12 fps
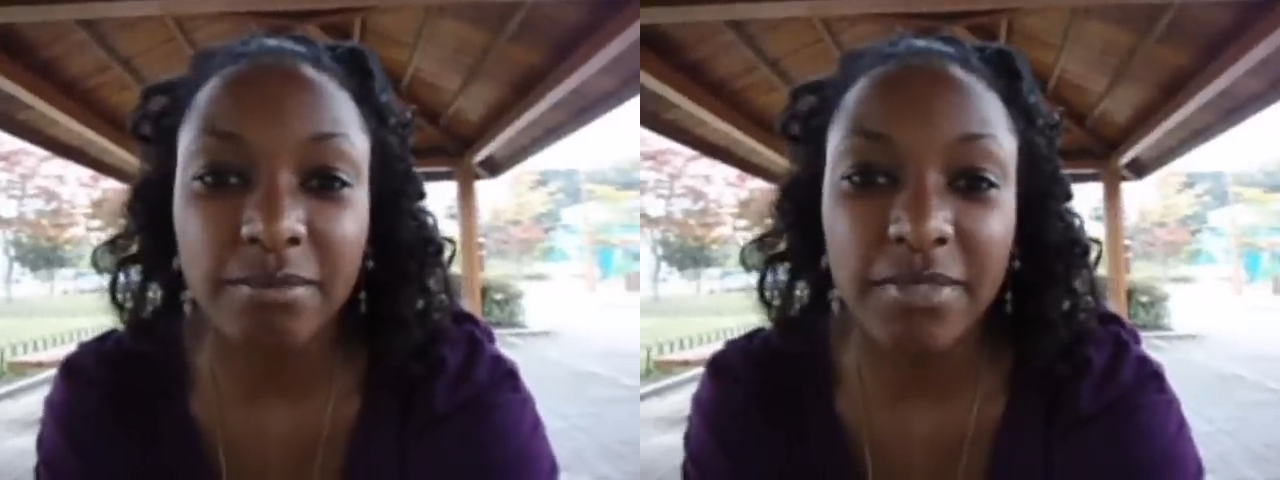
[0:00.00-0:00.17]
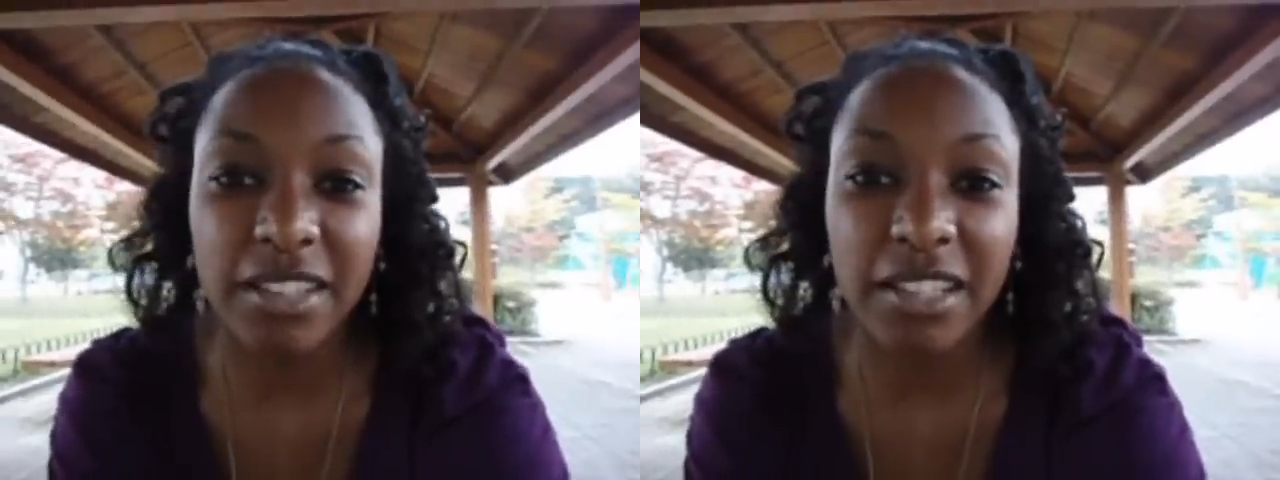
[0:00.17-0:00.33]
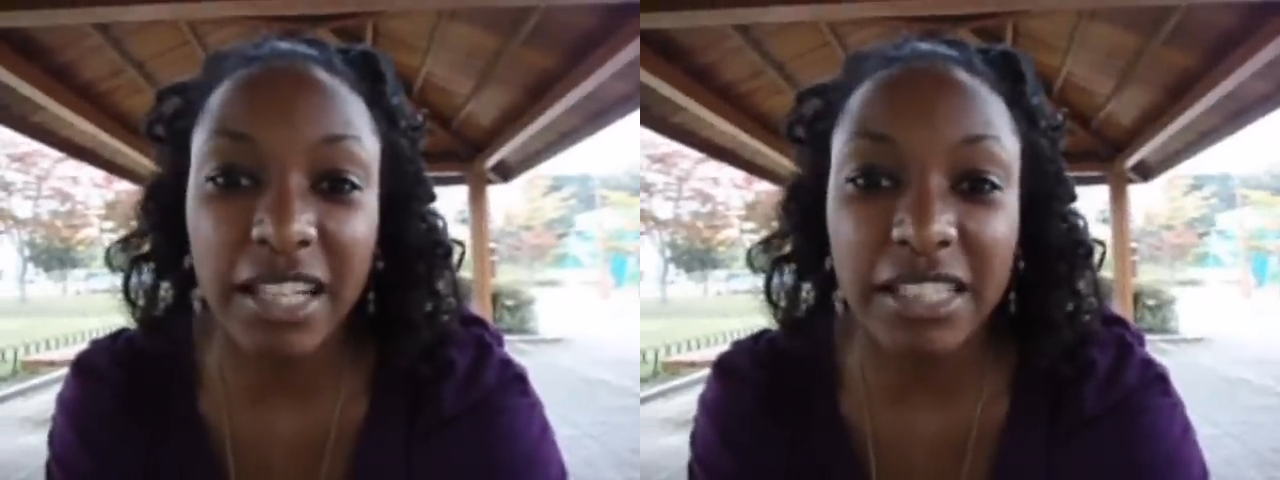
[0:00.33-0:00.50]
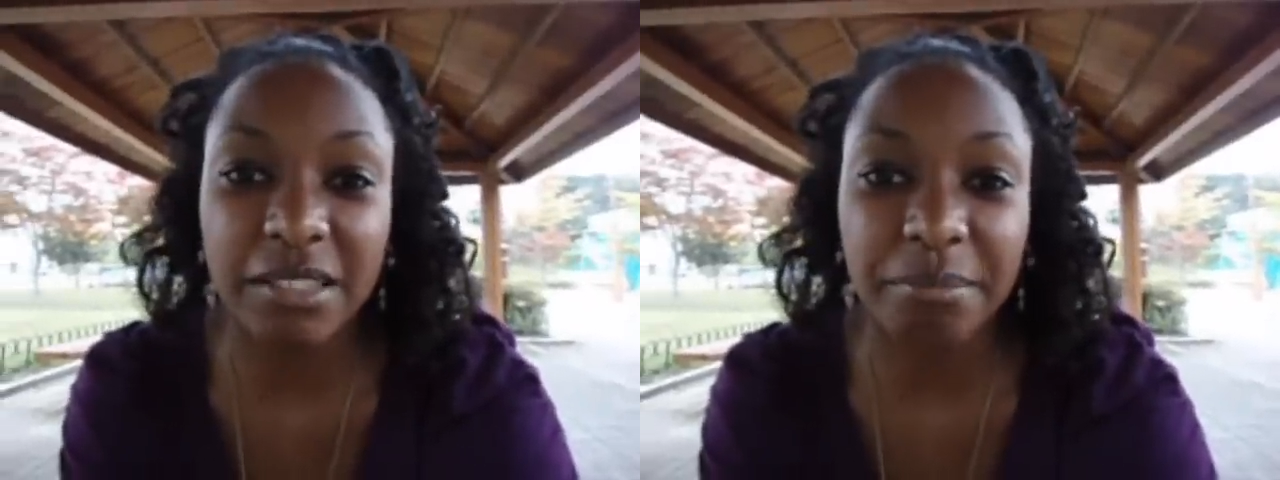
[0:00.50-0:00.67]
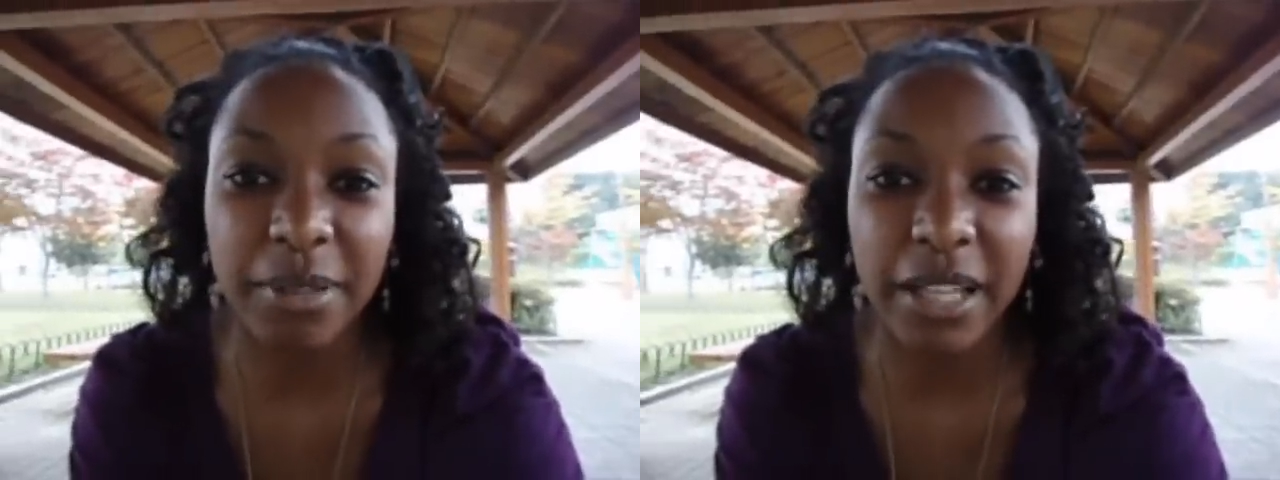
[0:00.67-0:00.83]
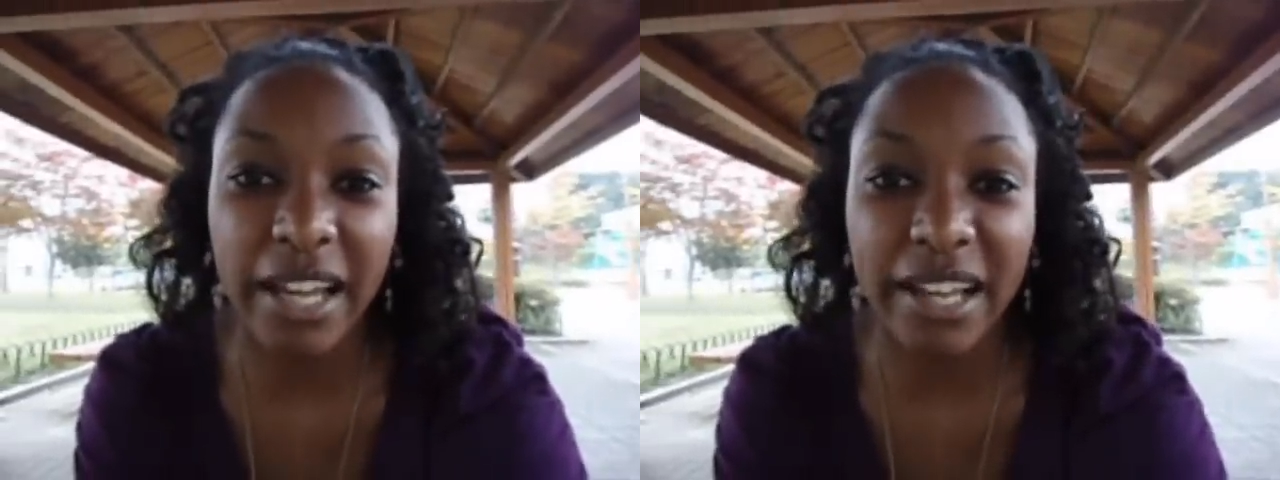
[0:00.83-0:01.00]
lesson
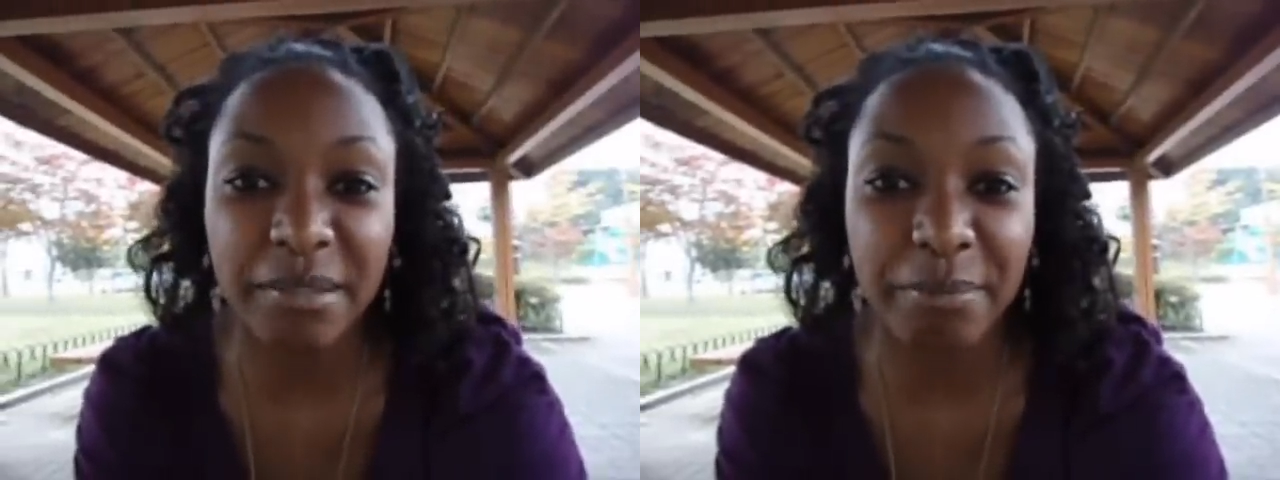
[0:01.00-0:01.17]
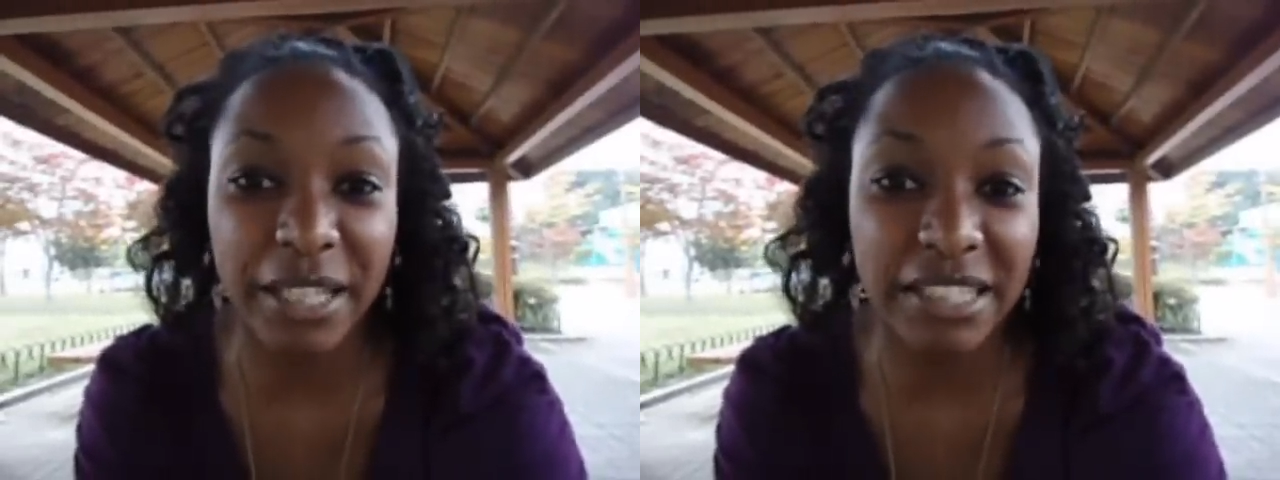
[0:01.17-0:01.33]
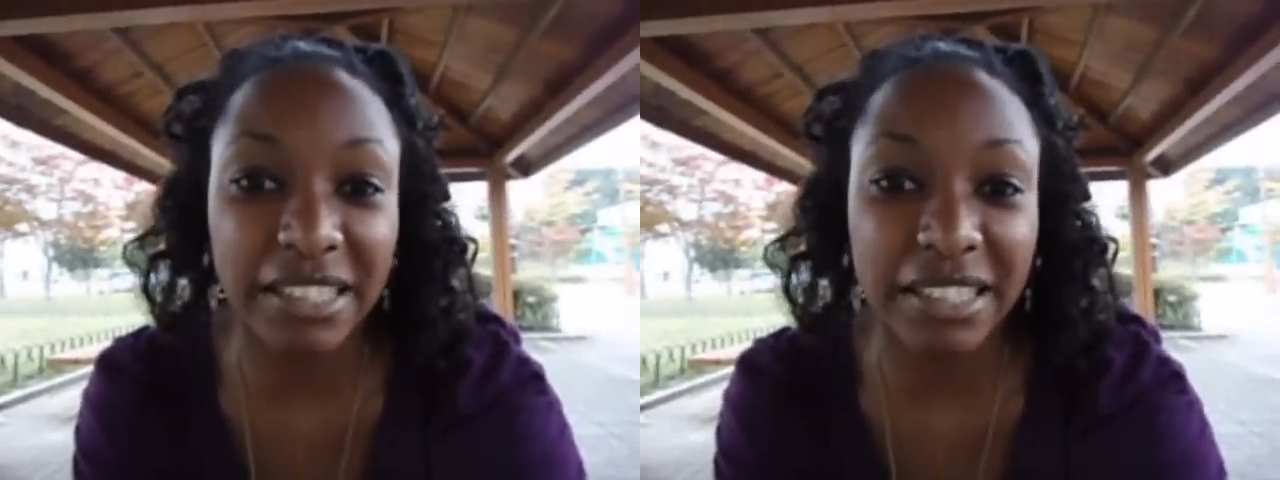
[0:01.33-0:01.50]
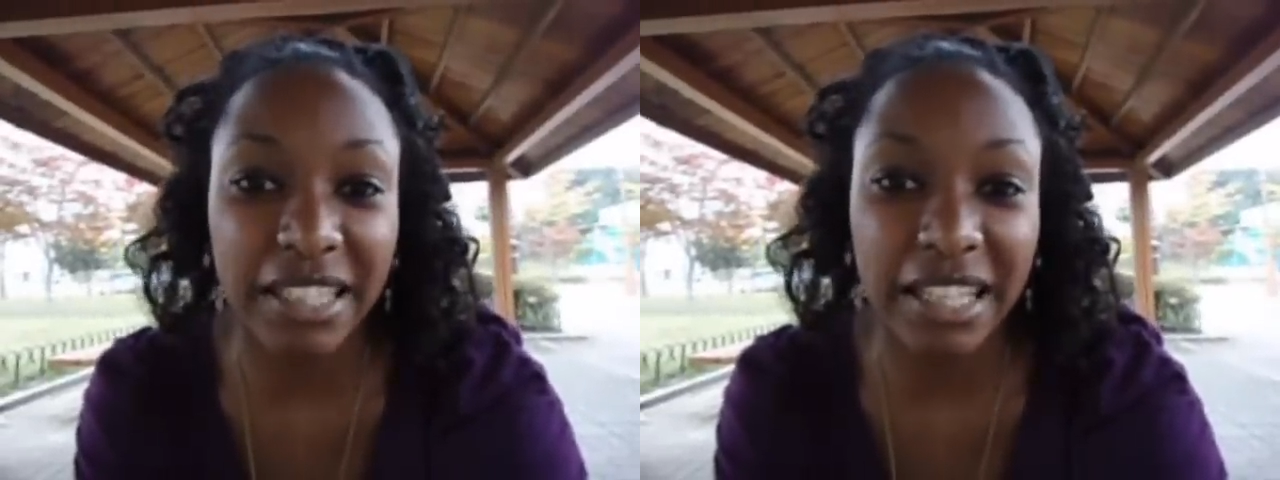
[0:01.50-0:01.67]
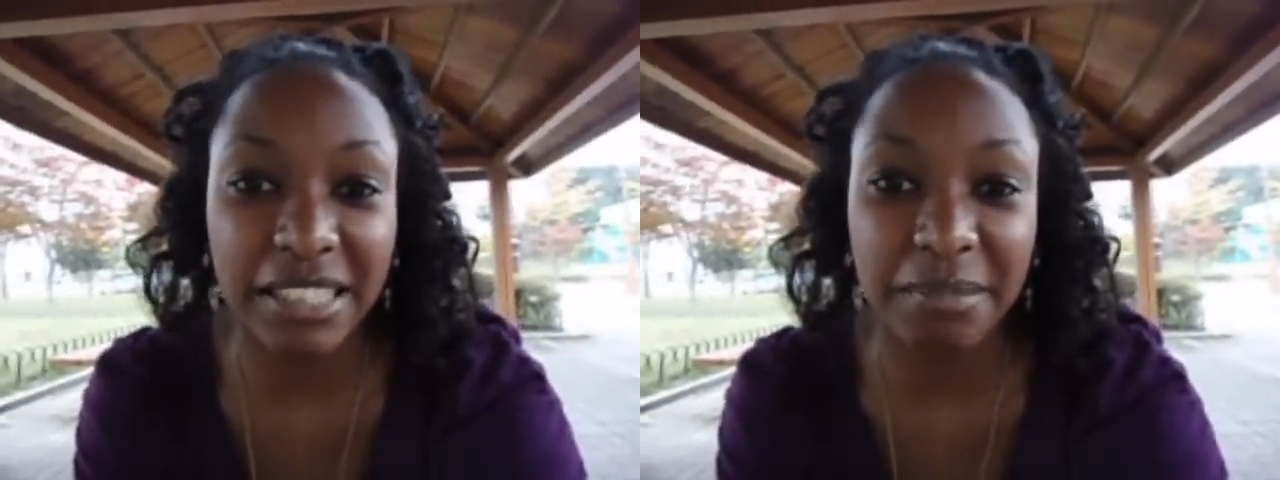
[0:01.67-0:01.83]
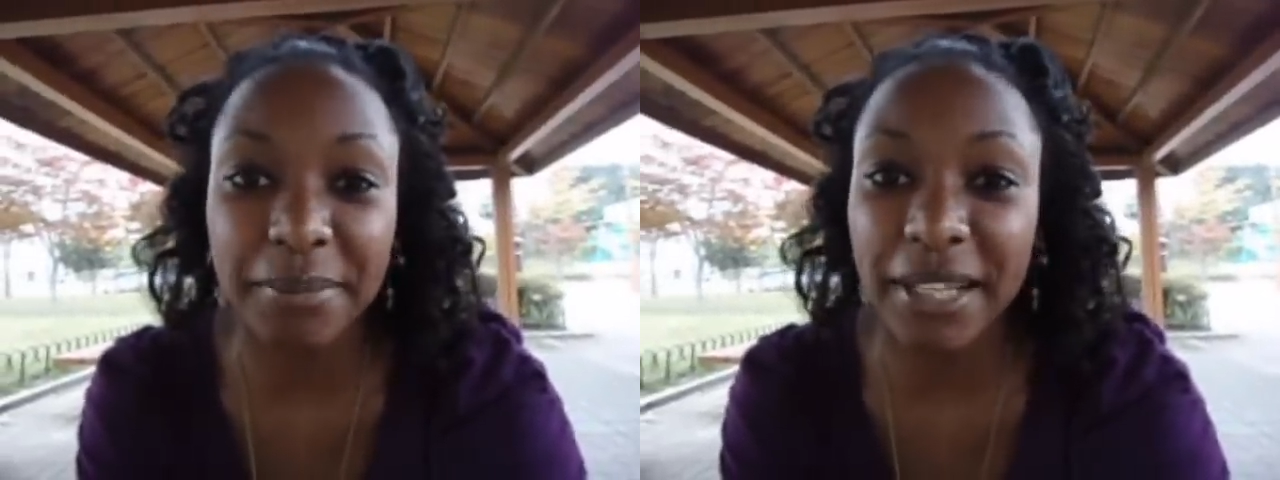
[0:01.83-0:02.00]
plan, basic
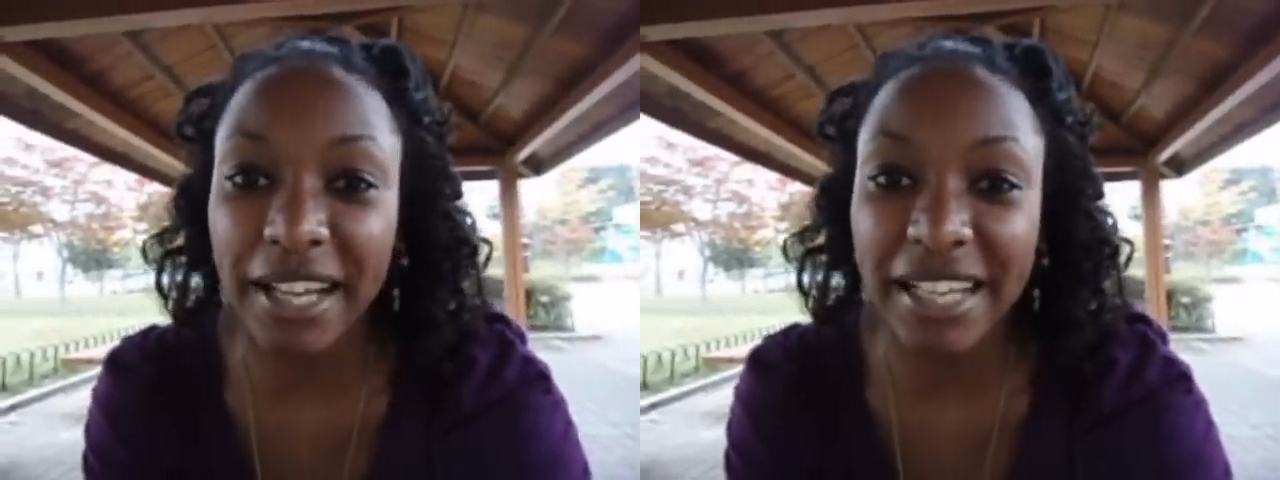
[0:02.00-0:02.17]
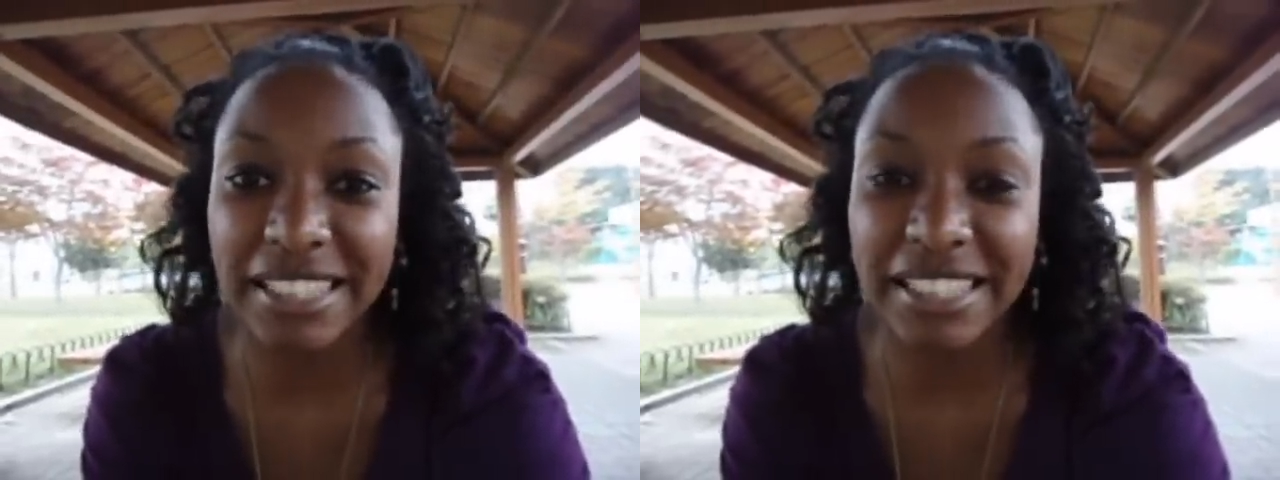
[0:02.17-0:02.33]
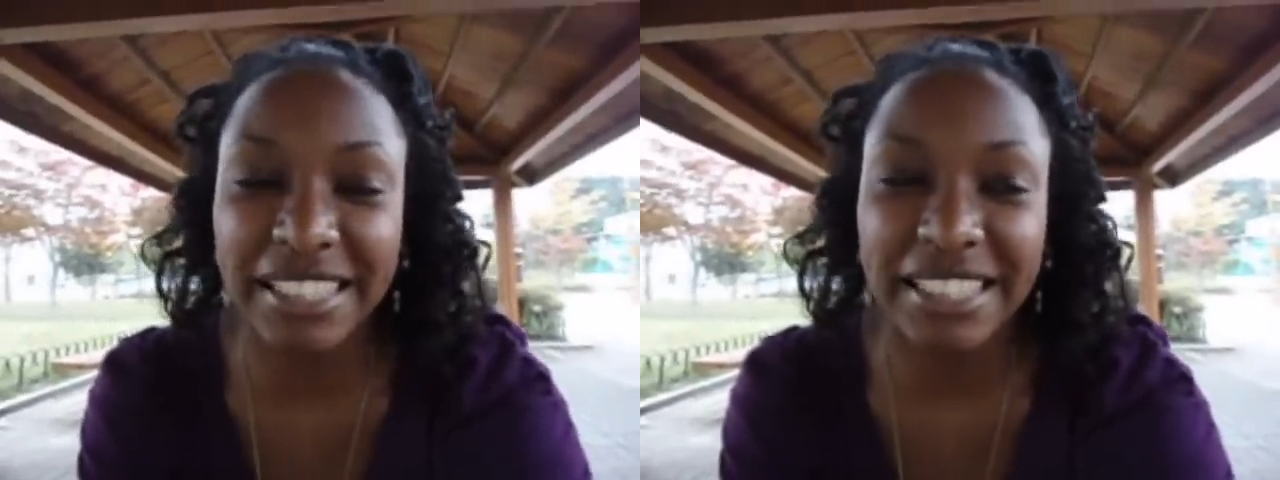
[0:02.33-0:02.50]
lesson plans.